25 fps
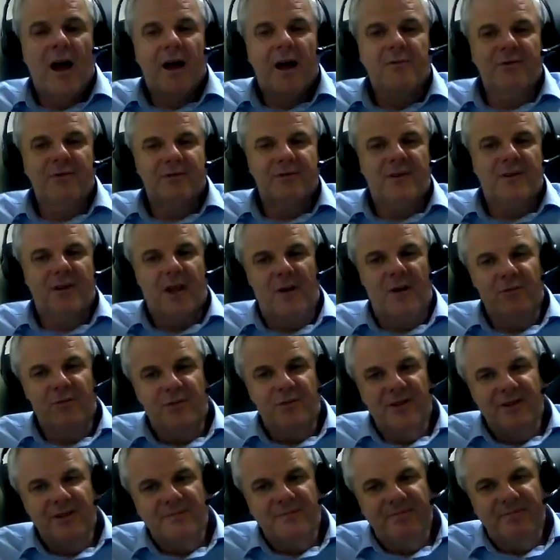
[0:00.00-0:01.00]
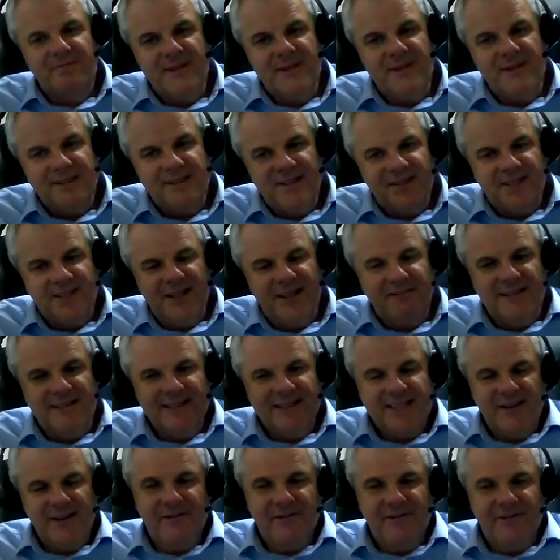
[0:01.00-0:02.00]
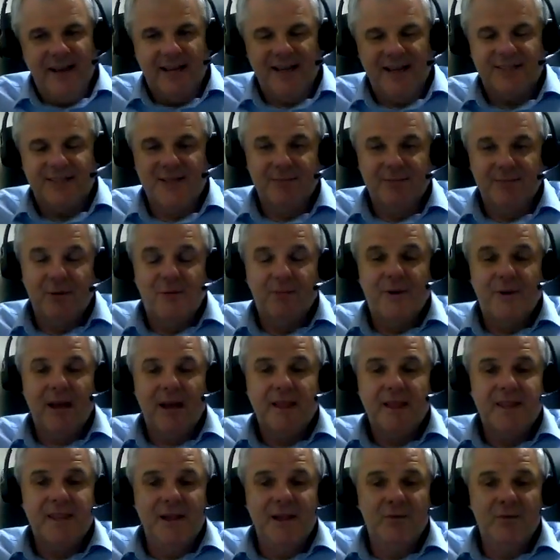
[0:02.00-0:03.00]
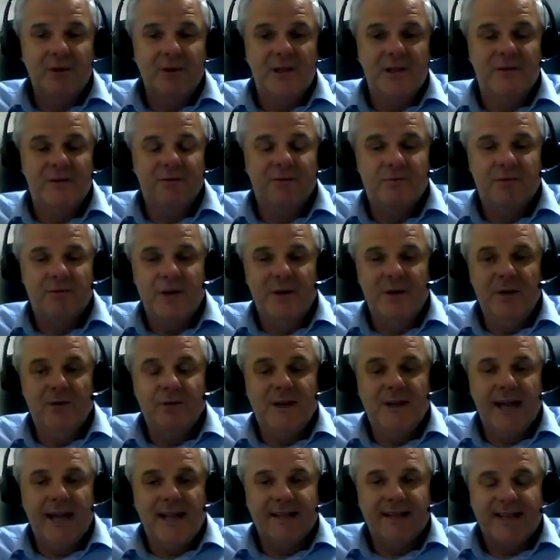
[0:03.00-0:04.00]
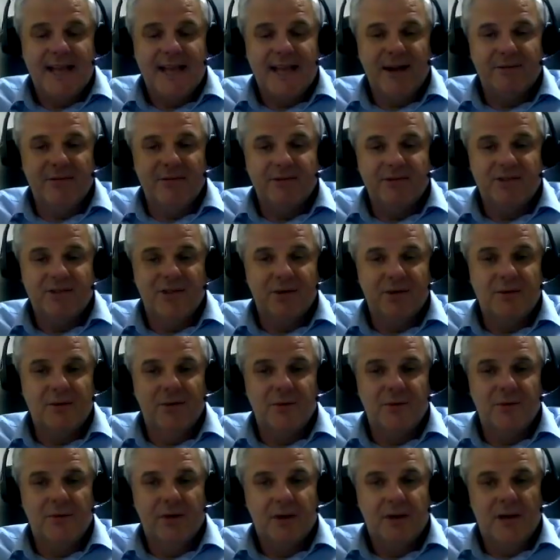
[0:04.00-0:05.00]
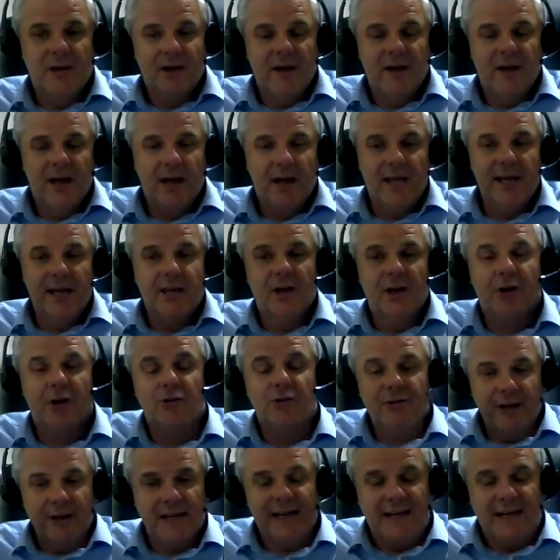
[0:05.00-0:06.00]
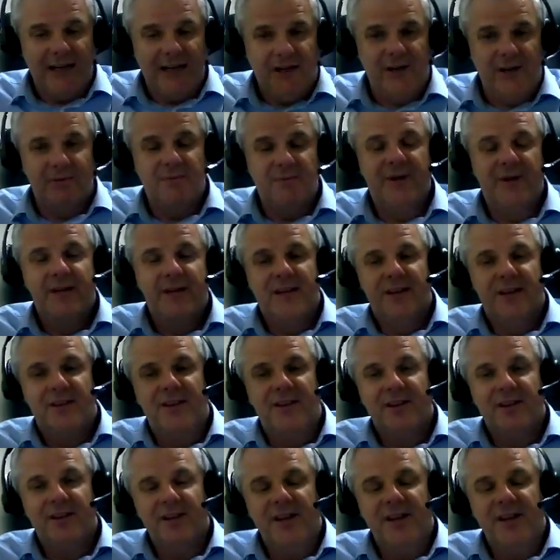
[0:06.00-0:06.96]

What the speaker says: I wouldn't necessarily say flexible, but I think we will get down to a curriculum that